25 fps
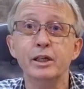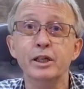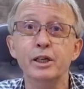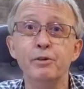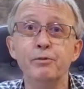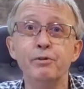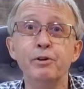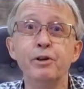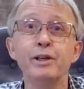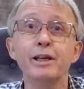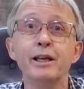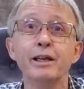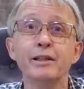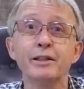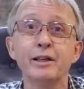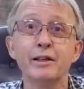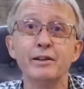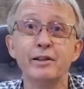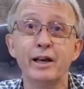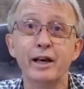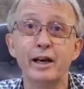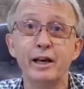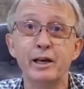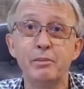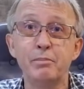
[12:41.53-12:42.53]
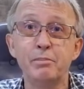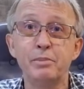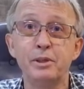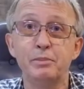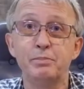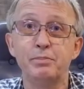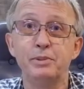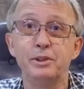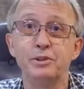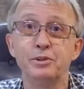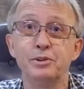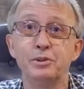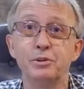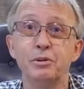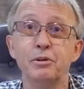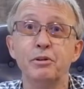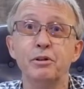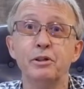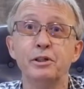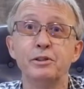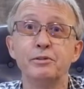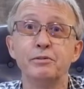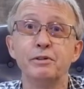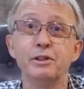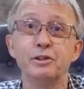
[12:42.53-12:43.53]
If you get an amber pitot
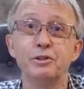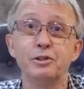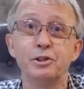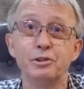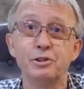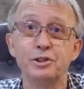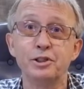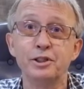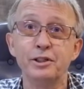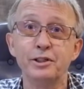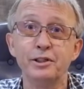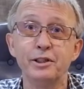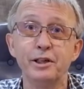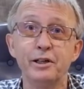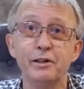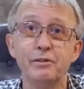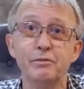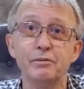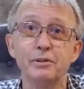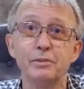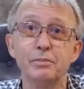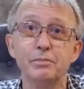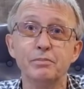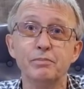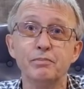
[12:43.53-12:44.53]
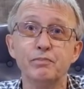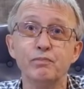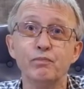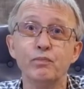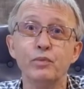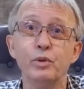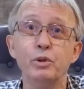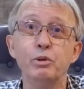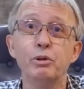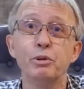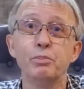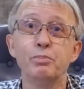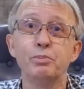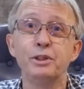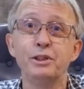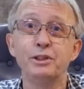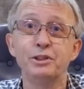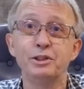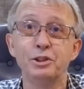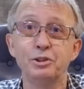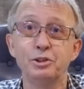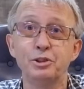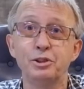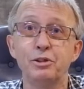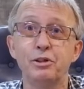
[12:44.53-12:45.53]
alert when touching down, you are
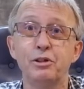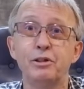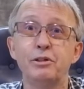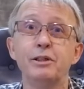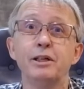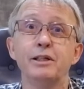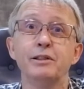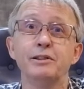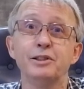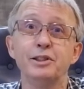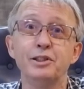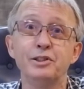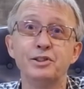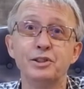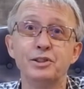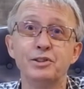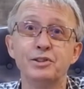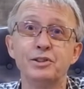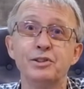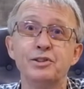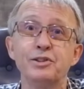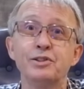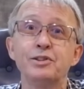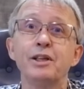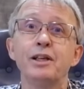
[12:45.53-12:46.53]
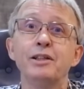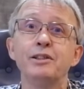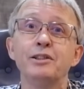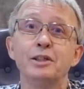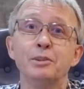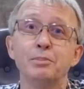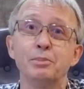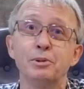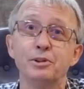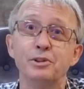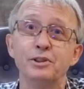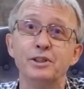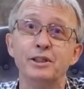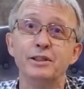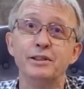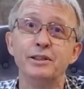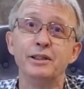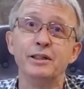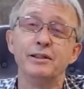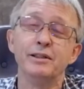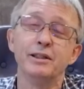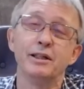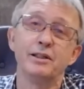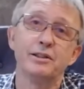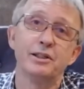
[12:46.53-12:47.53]
pretty sure that this is the static port
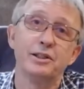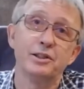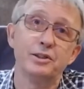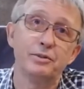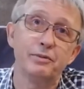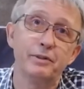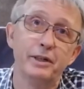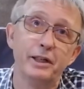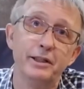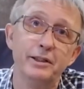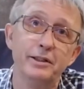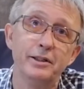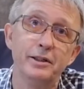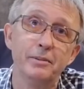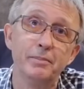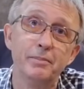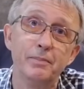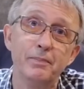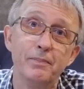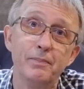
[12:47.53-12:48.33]
heating that has failed.